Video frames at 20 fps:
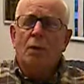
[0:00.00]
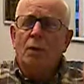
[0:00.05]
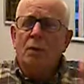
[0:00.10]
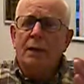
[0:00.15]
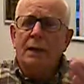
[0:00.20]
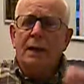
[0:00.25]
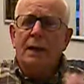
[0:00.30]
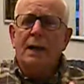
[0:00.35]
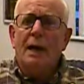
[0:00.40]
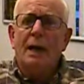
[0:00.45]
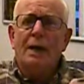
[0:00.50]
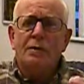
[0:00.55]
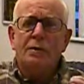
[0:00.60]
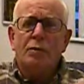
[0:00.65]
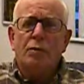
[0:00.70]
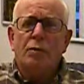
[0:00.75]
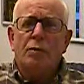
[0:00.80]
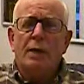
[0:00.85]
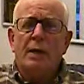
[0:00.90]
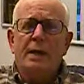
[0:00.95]
Only
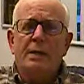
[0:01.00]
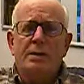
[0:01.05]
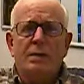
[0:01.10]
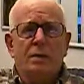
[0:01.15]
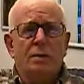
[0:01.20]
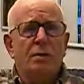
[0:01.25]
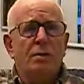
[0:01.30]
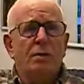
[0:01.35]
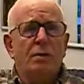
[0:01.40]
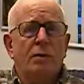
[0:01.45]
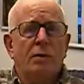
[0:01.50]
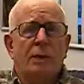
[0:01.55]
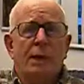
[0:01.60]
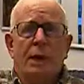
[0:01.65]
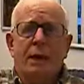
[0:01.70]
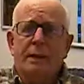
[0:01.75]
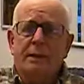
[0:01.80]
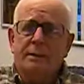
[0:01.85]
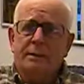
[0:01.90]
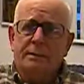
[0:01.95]
God's grace can do
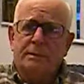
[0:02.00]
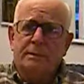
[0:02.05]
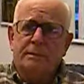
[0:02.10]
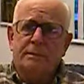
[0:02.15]
that.